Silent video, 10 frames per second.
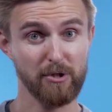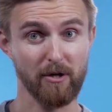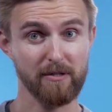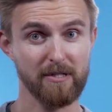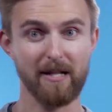
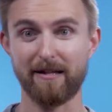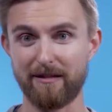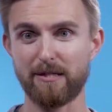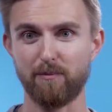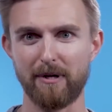shots like
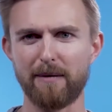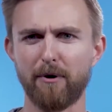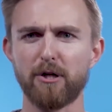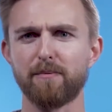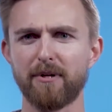this one in
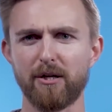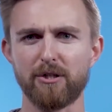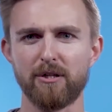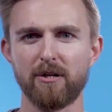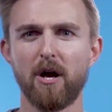
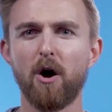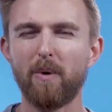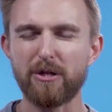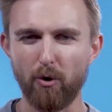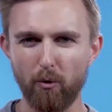post-production,
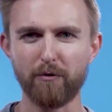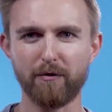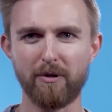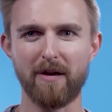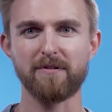which
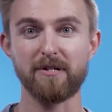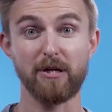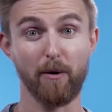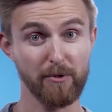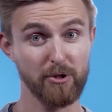also gives us
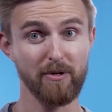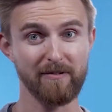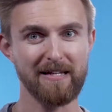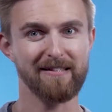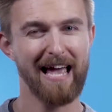the
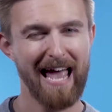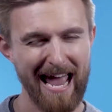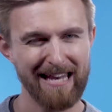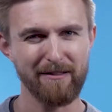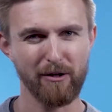opportunity to
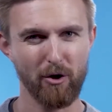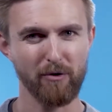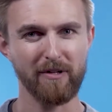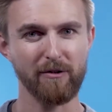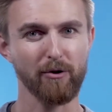edit the
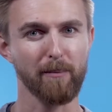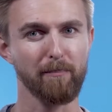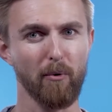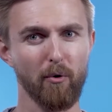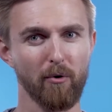content on the
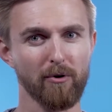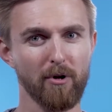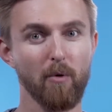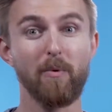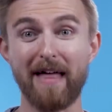board
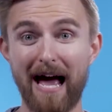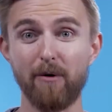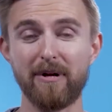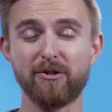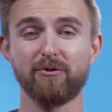
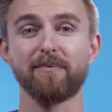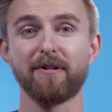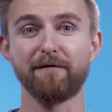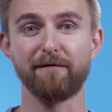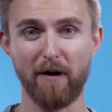without interrupting
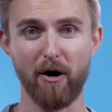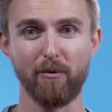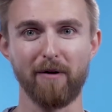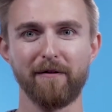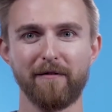the
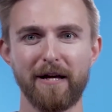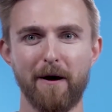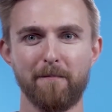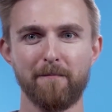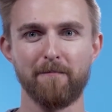flow of the video.